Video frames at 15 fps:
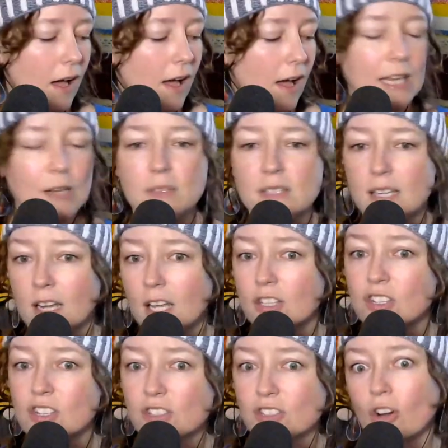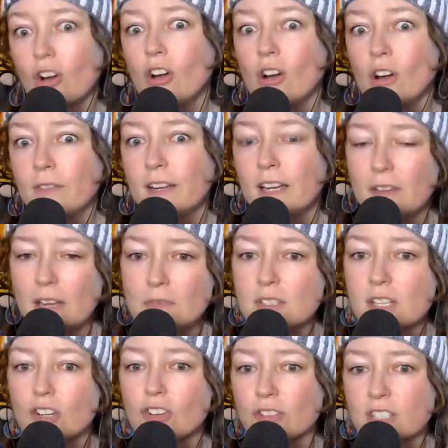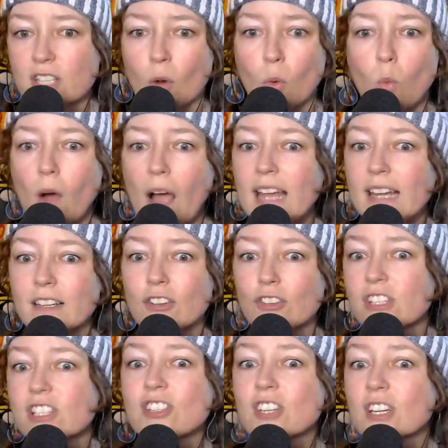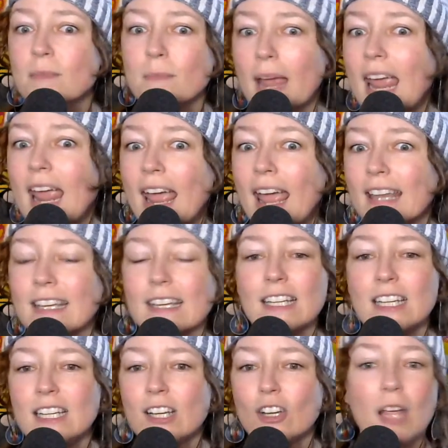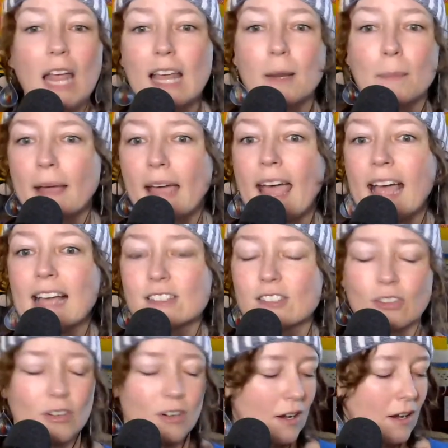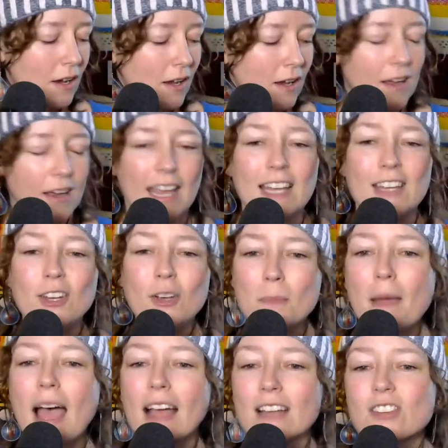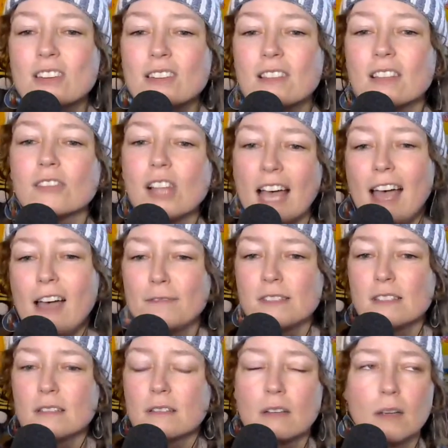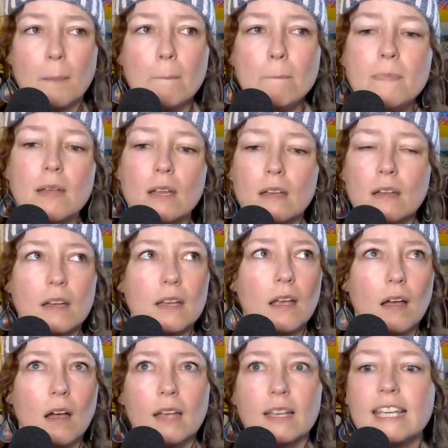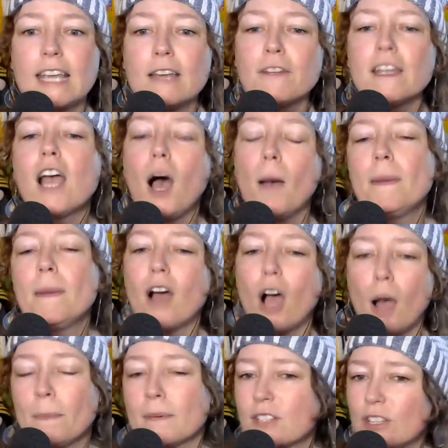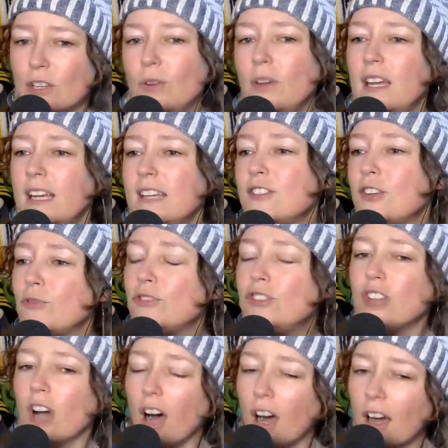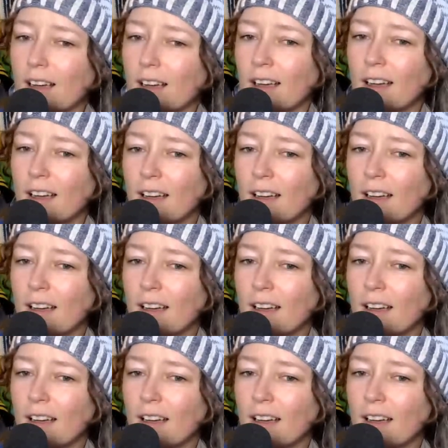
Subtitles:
He was a conservative. He was a white Christian man and a pastor. Can you imagine the left giving up an opportunity to dunk